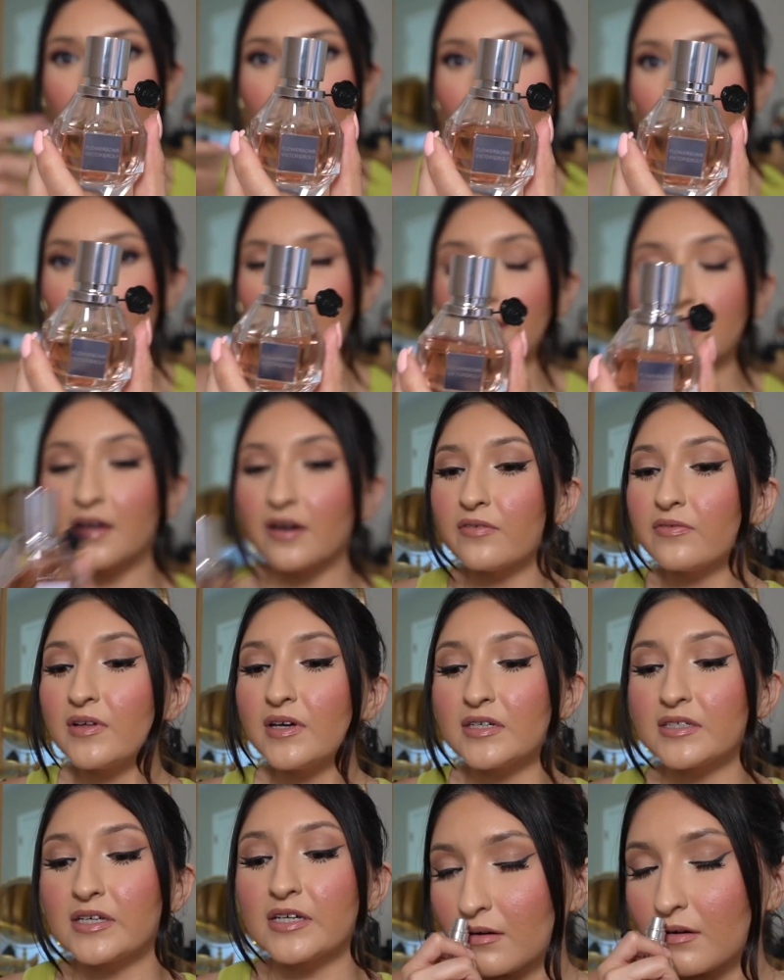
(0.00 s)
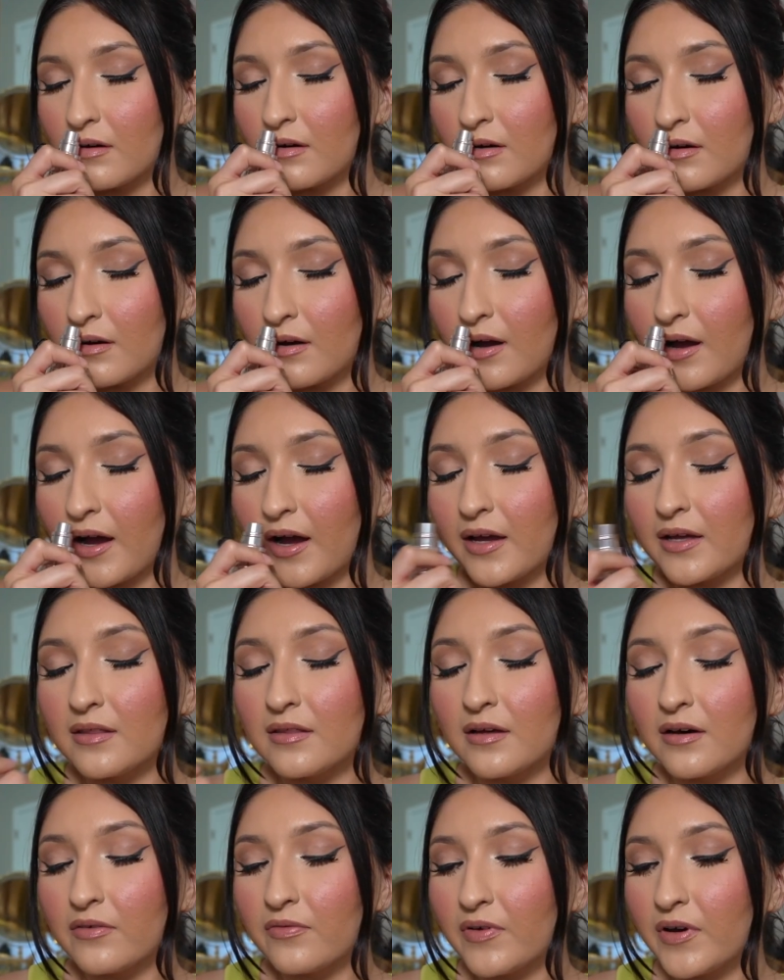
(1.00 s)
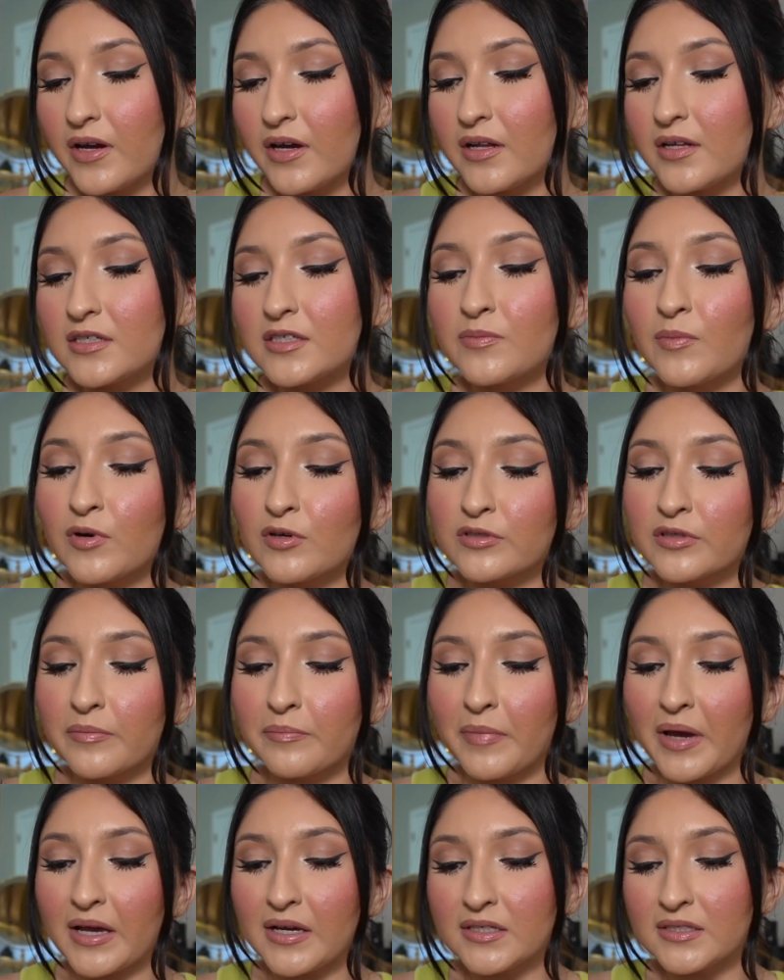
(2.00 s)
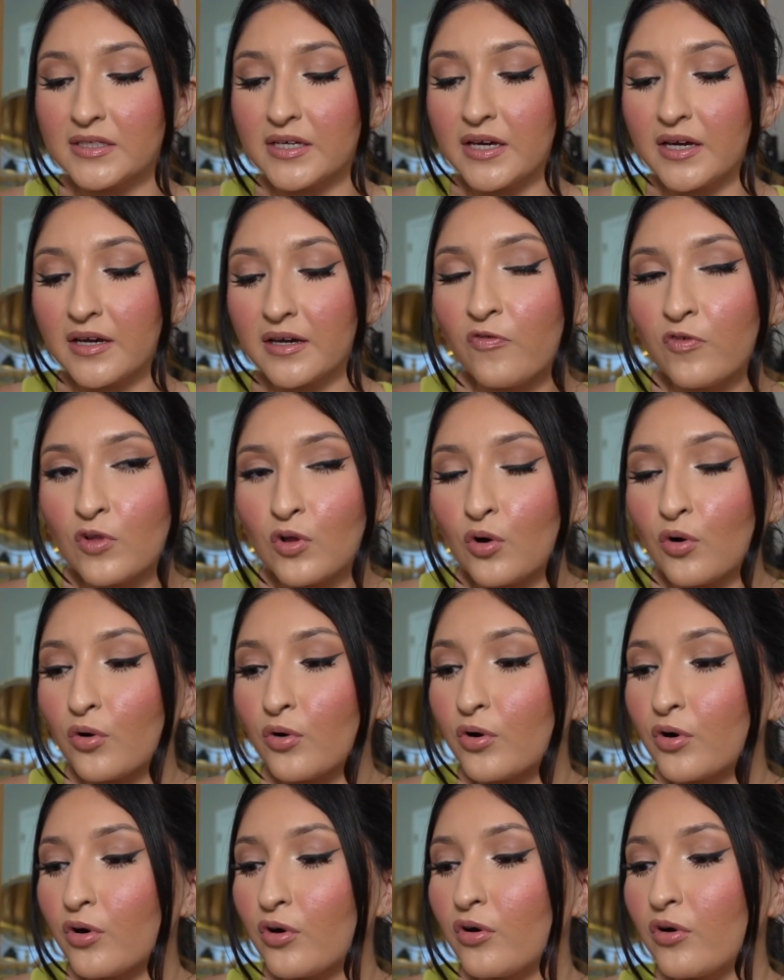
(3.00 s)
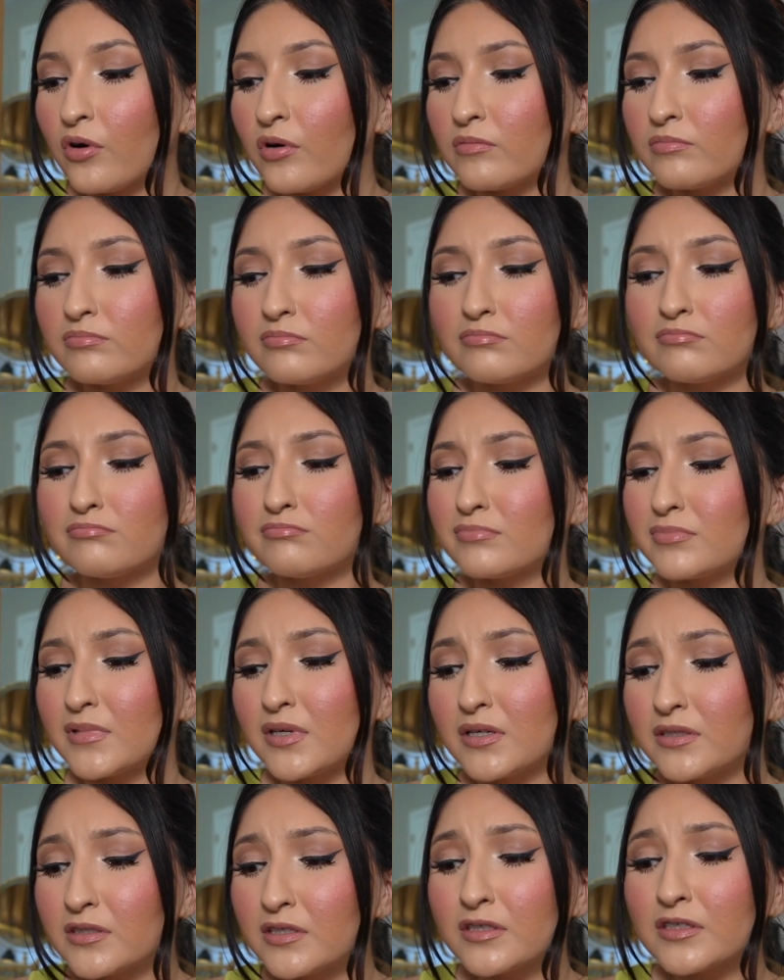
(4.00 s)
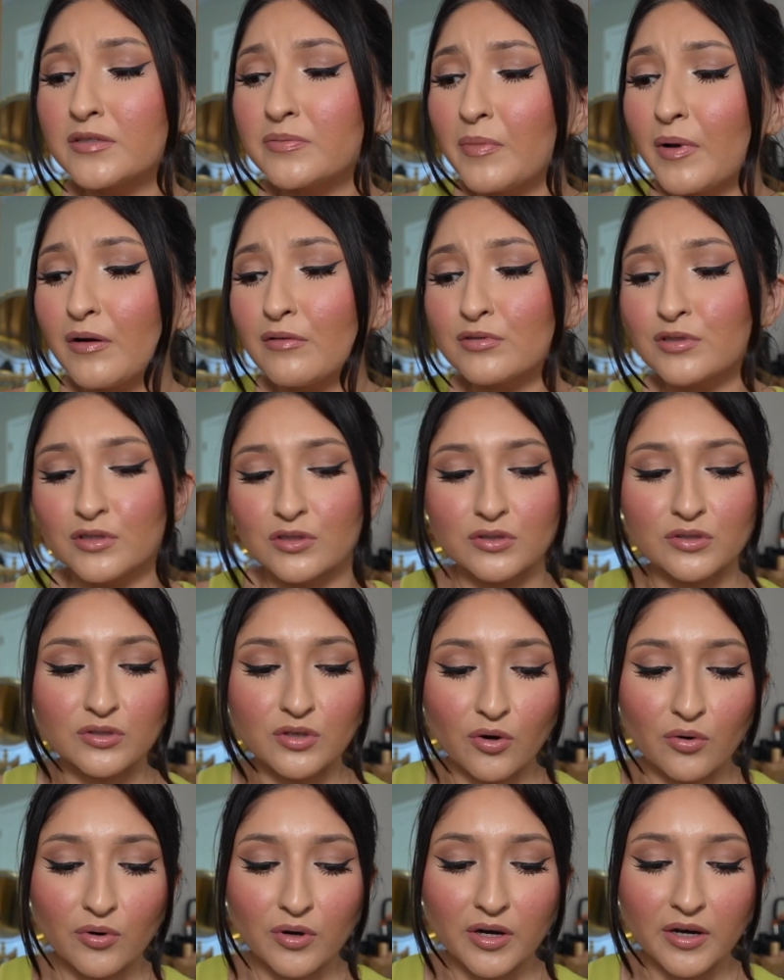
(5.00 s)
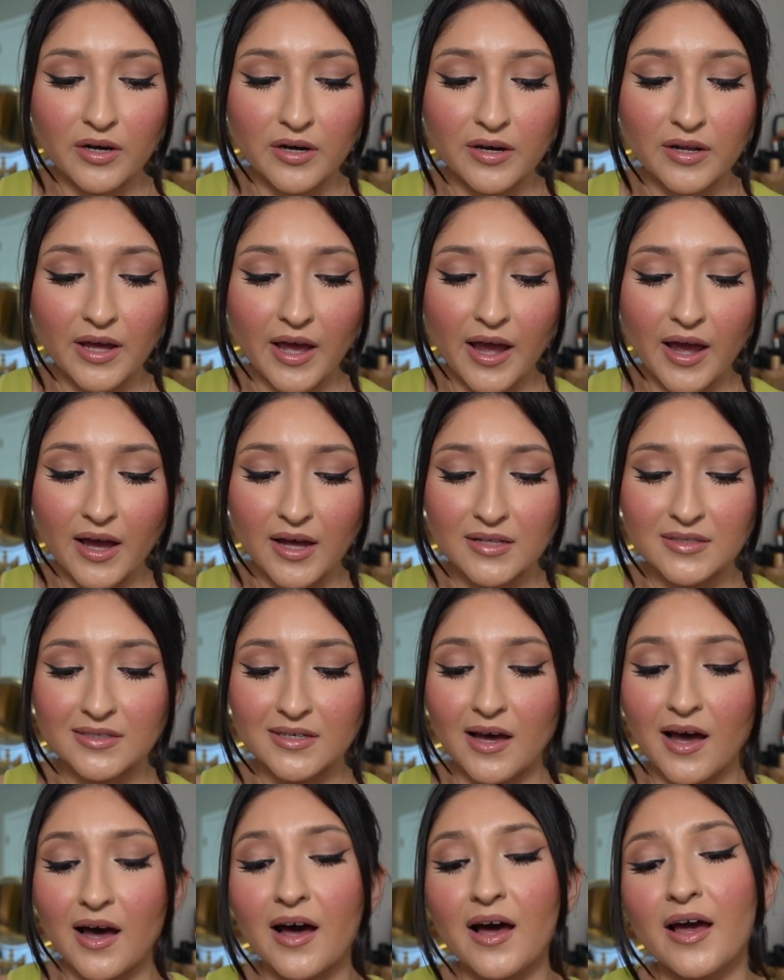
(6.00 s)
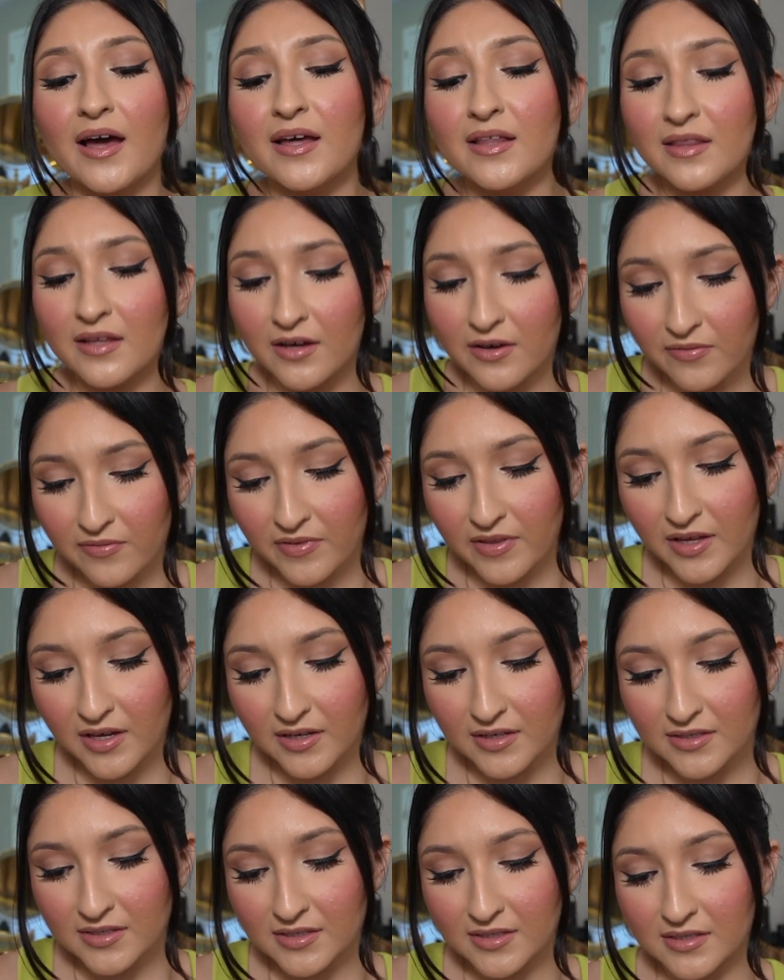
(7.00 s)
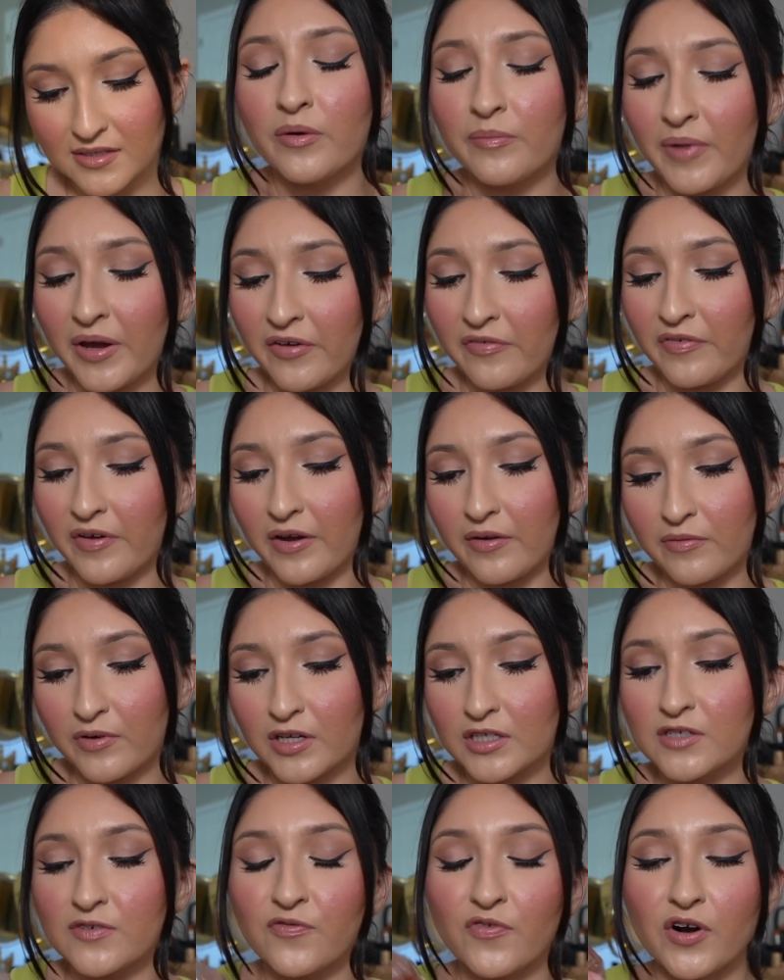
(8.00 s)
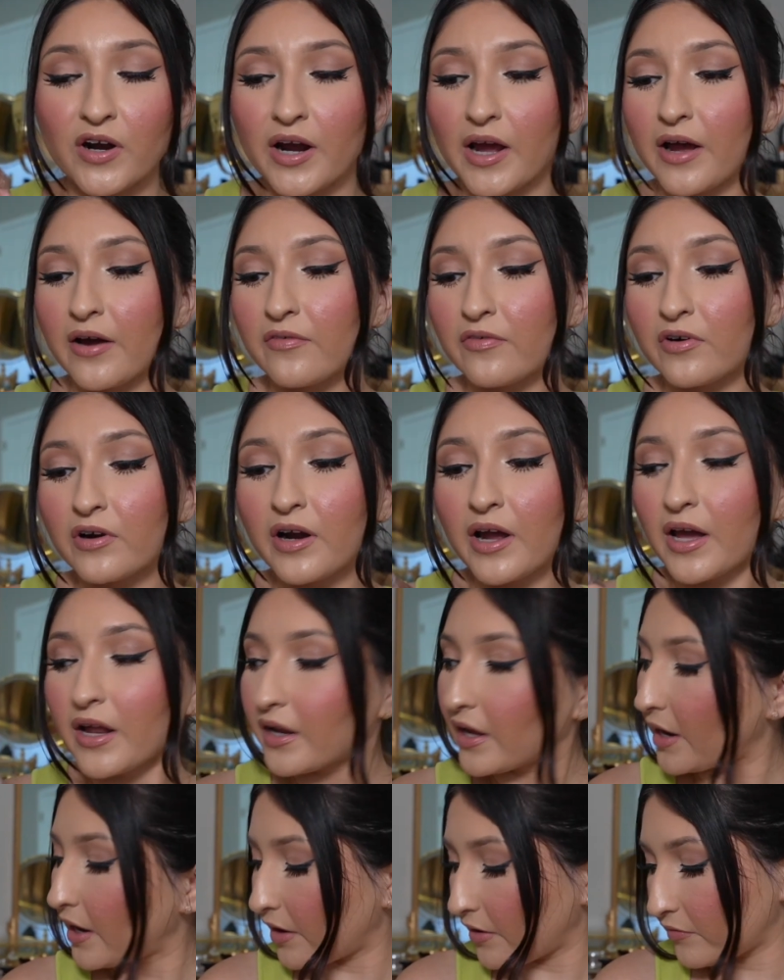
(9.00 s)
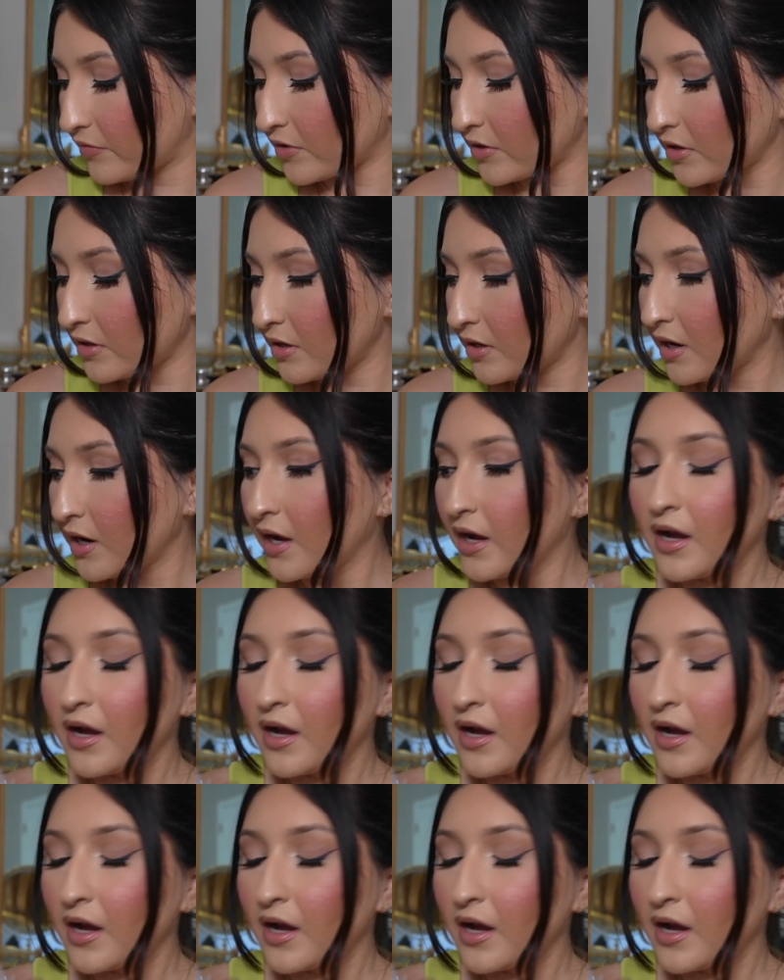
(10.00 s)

I love this. Oh, I love it. It smells amazing. Floral it just smells so good and I love this. One of my favorites forever and ever.